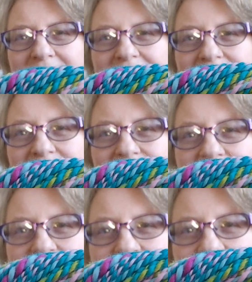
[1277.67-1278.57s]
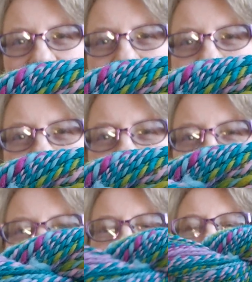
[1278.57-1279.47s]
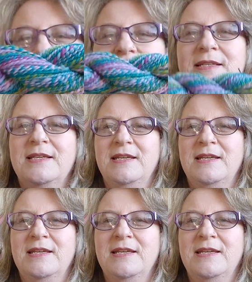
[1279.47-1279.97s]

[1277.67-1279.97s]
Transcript: I love these colours, the colours in this.